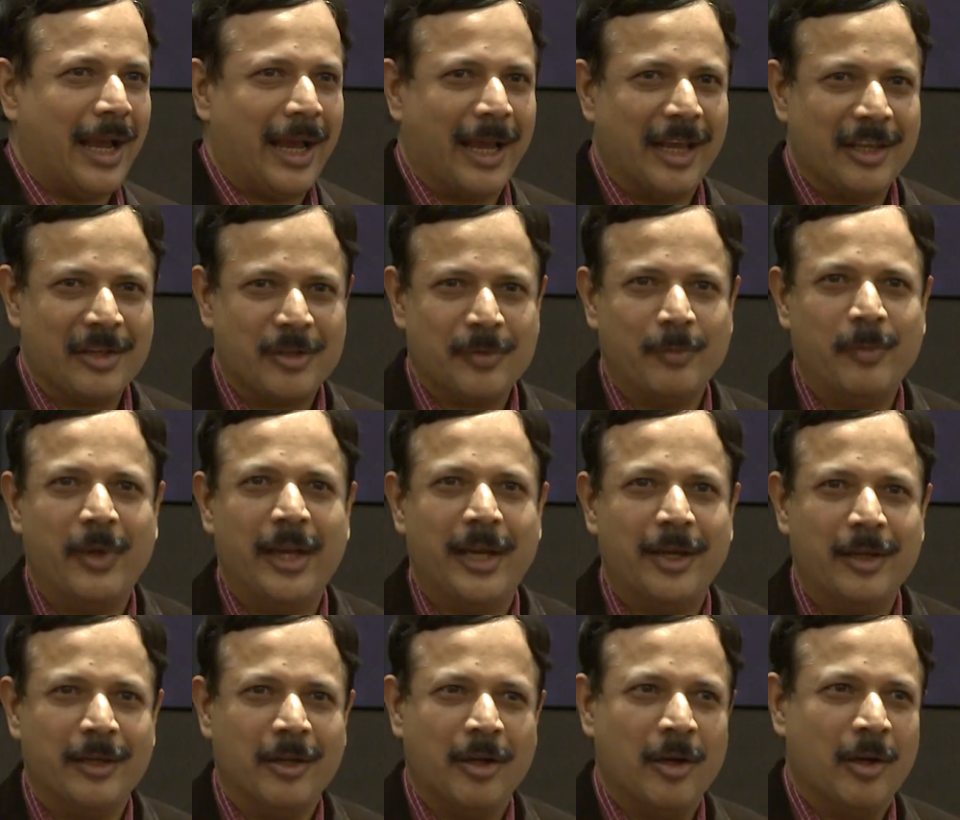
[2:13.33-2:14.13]
as
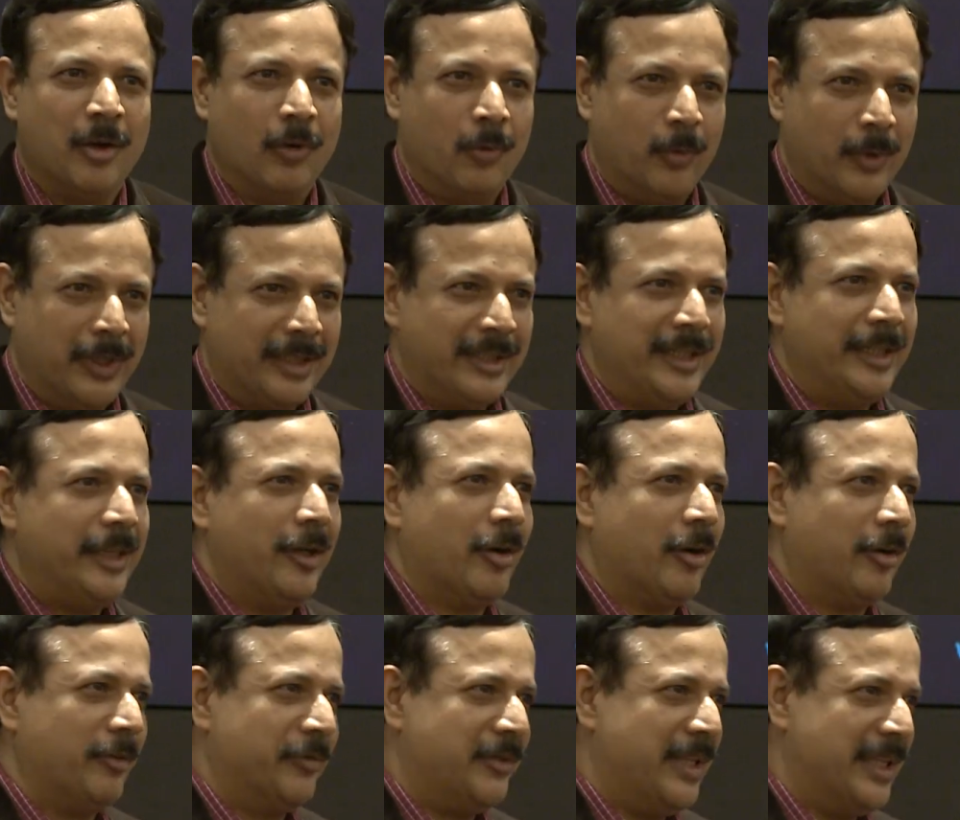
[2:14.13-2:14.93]
being
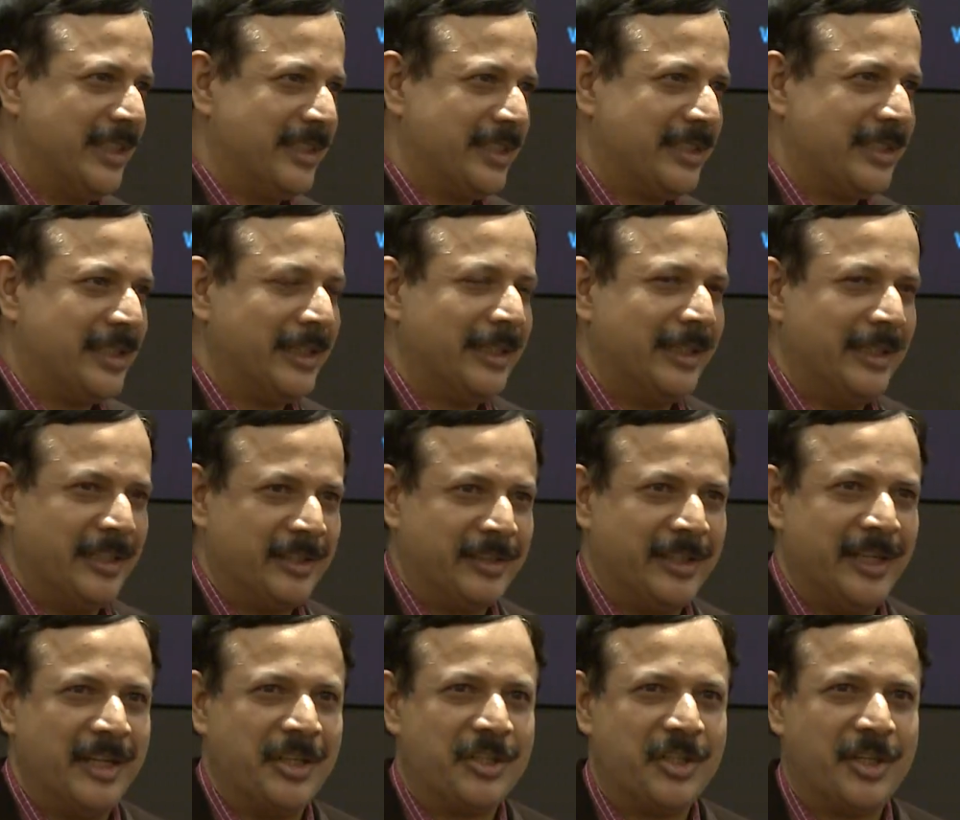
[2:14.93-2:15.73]
worthy of this
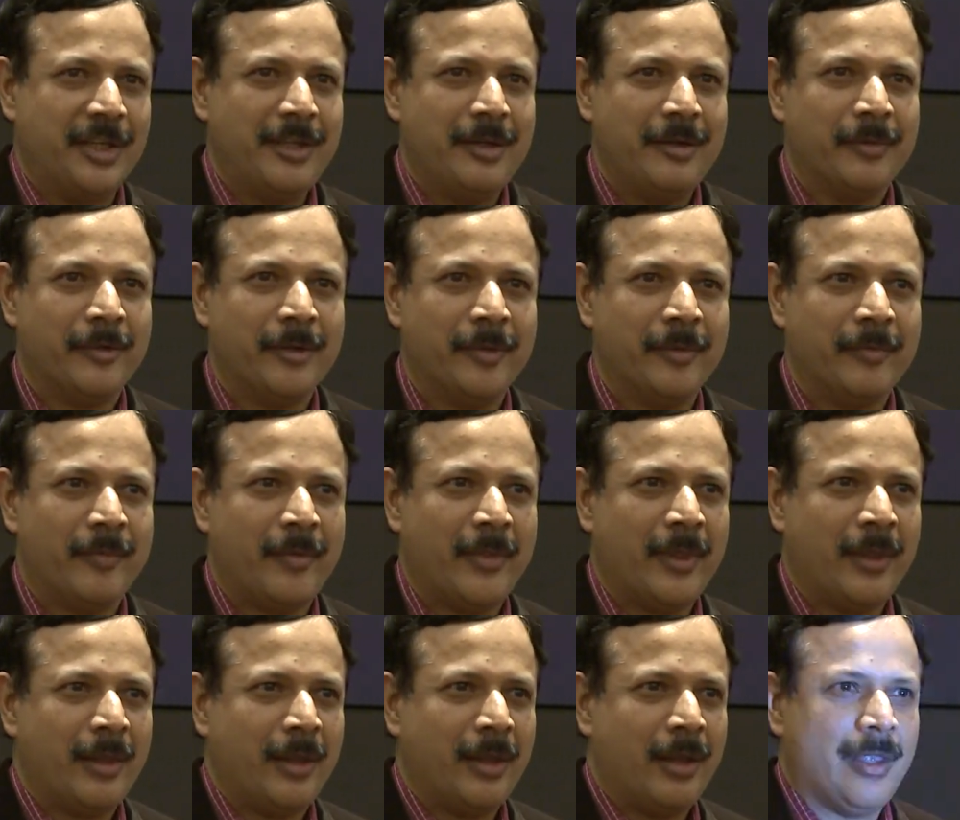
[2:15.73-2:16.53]
distinction.
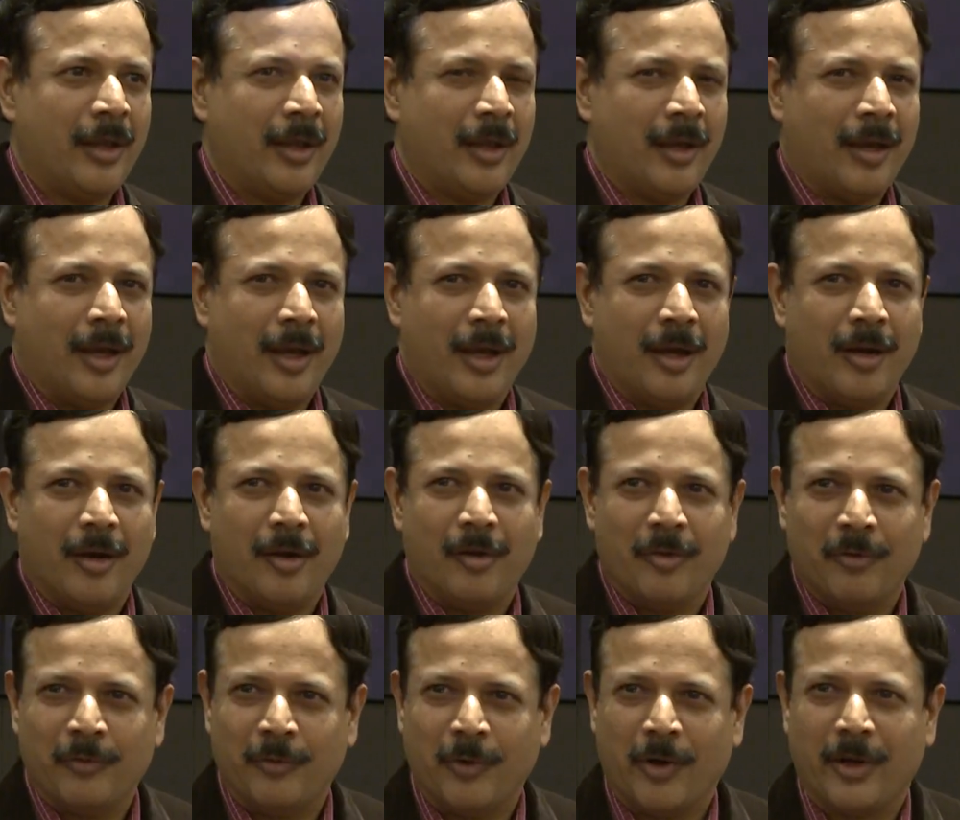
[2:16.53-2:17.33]

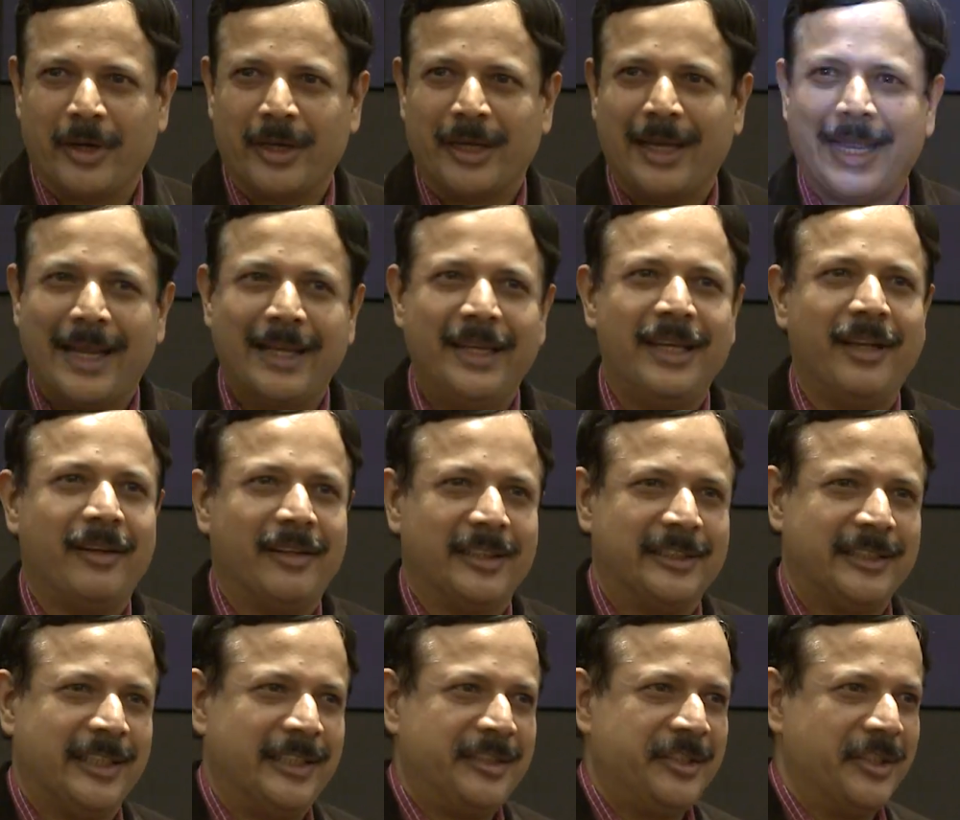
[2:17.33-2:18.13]
For any
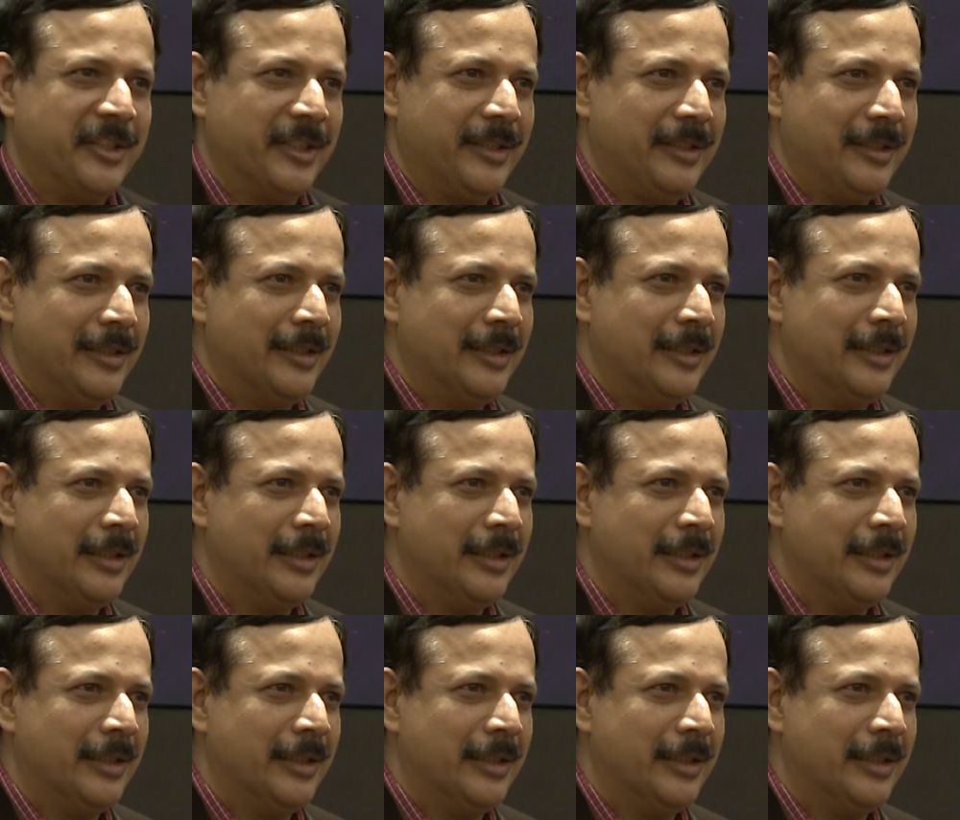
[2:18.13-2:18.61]
researcher,